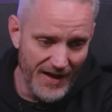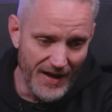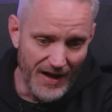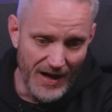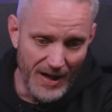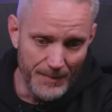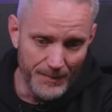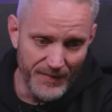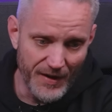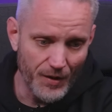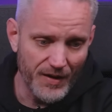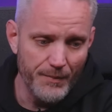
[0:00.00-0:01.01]

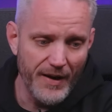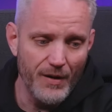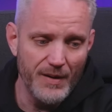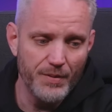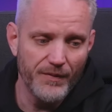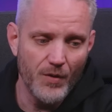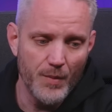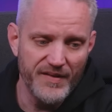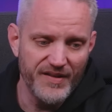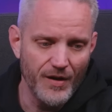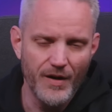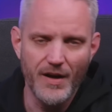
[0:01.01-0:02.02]
they're comparing
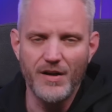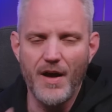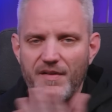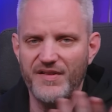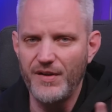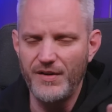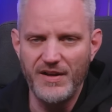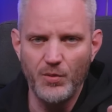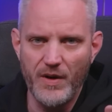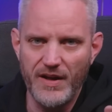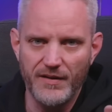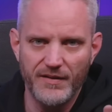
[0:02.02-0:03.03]
performance here, and obviously you need to
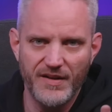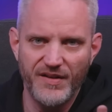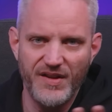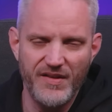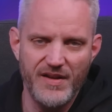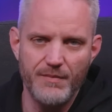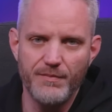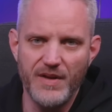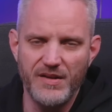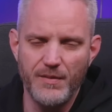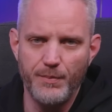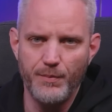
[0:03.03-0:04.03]
wait to see the
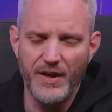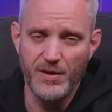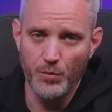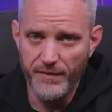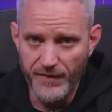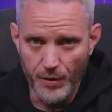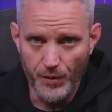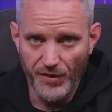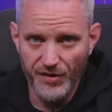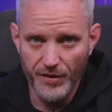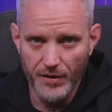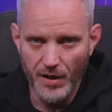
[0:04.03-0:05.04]
independent
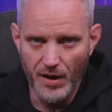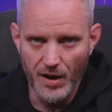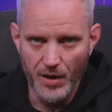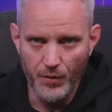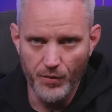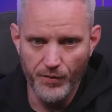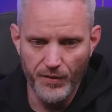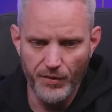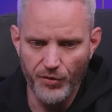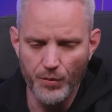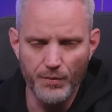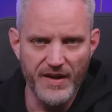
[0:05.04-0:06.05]
reviews
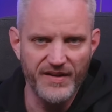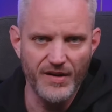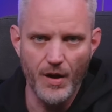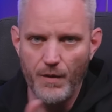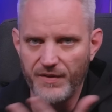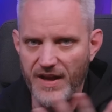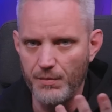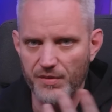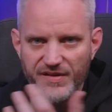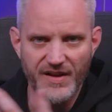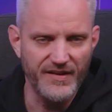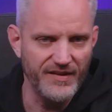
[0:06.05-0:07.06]
through myself,
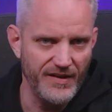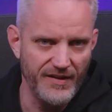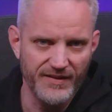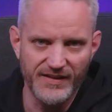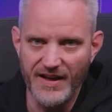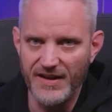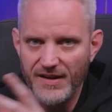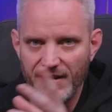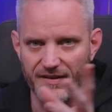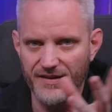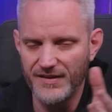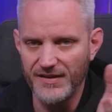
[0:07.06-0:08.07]
Gamers Nexus,
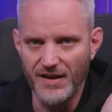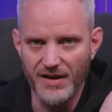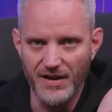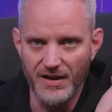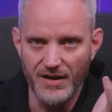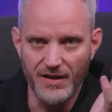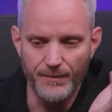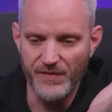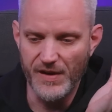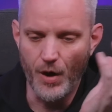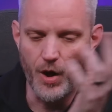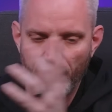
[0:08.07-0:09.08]
Linus, you
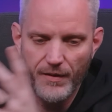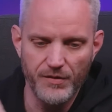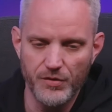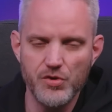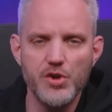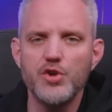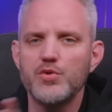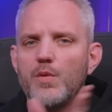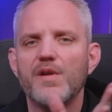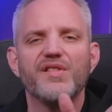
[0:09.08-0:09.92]
know, all the usual